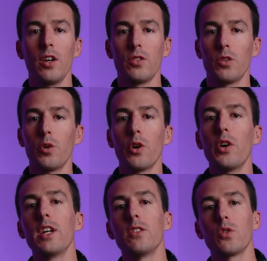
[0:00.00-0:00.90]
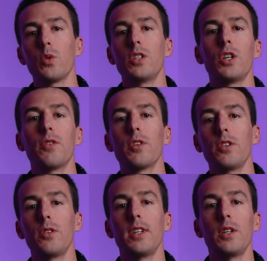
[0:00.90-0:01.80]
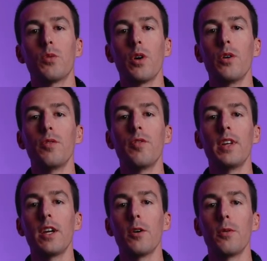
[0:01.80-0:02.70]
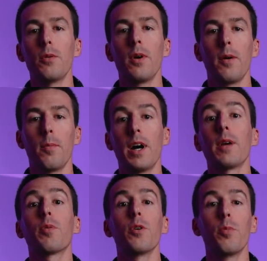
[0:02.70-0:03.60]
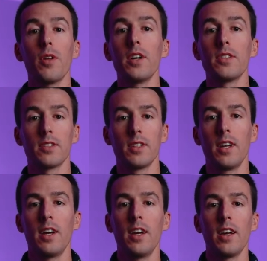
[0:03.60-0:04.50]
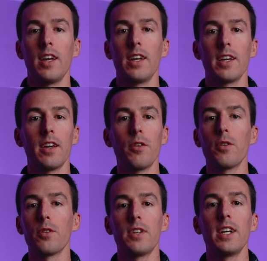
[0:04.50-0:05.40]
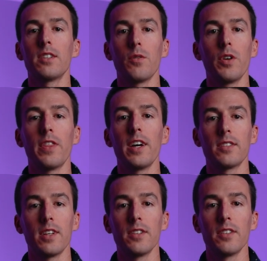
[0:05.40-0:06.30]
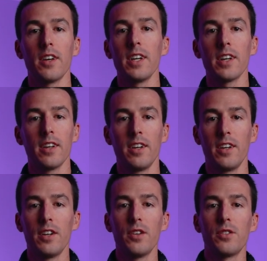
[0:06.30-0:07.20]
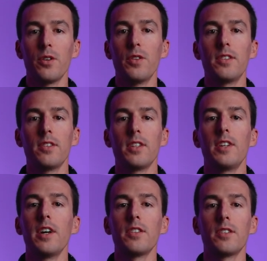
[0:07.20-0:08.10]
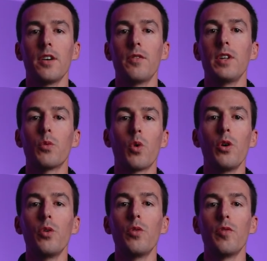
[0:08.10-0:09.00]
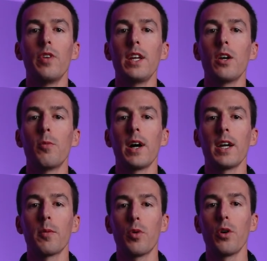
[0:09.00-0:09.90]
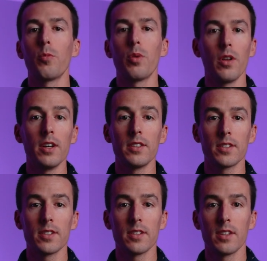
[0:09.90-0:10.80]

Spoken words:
So we'll go ahead and switch over to the Rode Video Mic Pro Plus and get a little taste of what that sounds like. So this is a test of the Rode Video Mic Pro Plus.